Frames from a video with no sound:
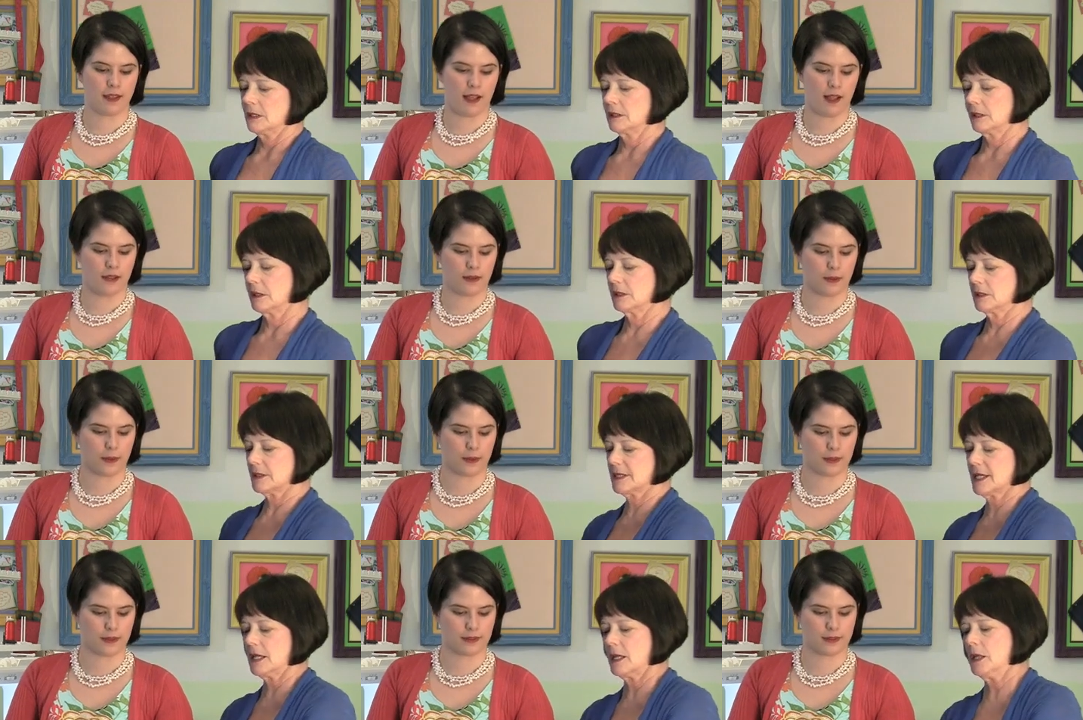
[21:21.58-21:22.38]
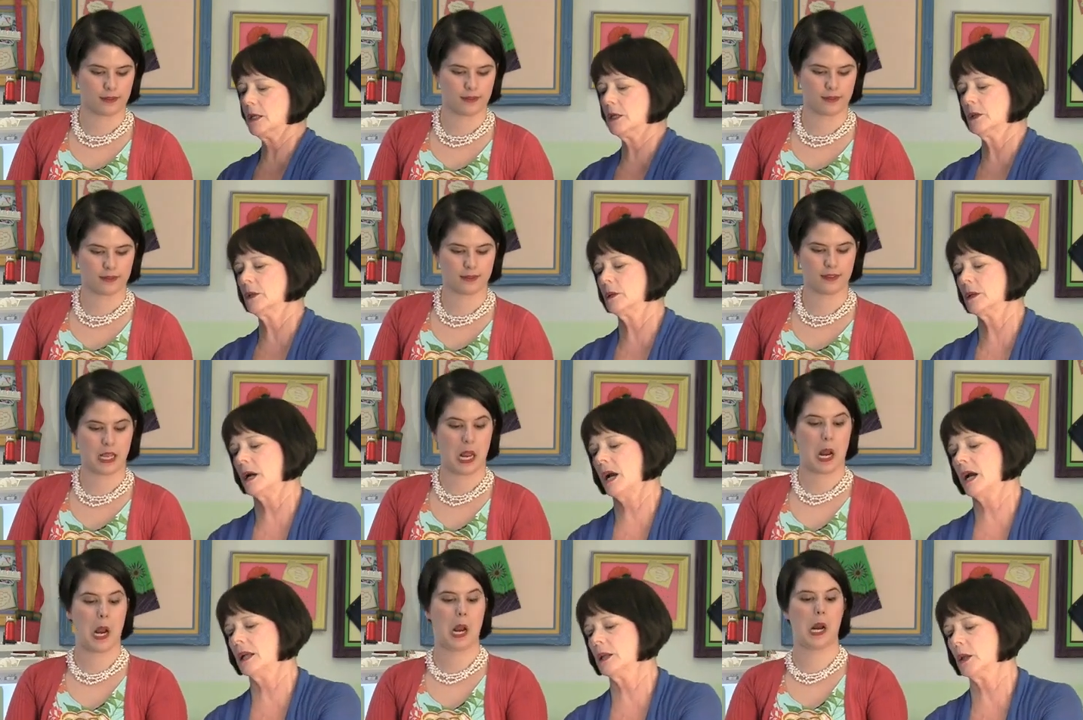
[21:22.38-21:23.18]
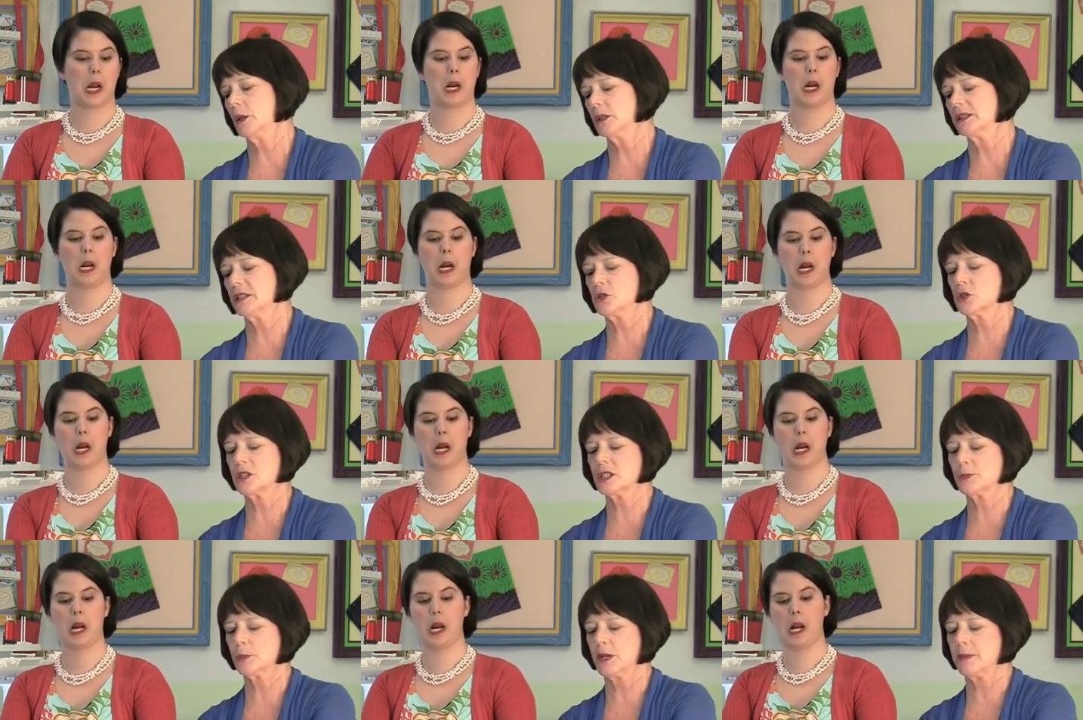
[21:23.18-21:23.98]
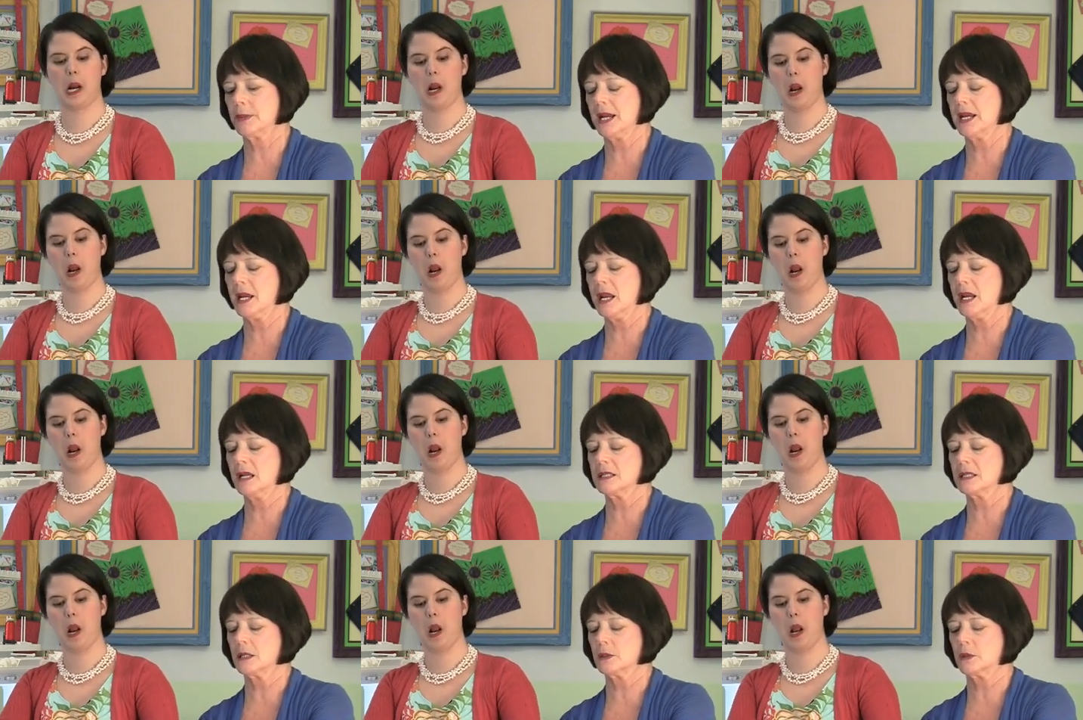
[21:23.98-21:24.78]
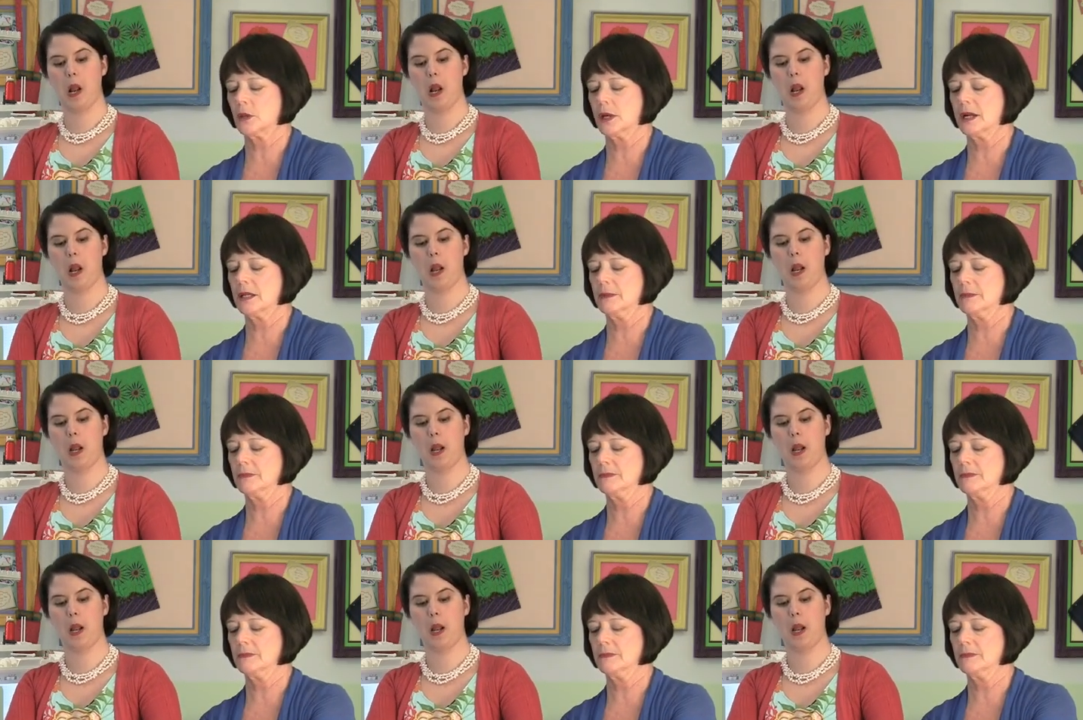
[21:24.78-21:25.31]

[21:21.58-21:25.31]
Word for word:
Speaker 1: I'll hold. So it. I'll hold it. She'll spray my hands. Oh, great.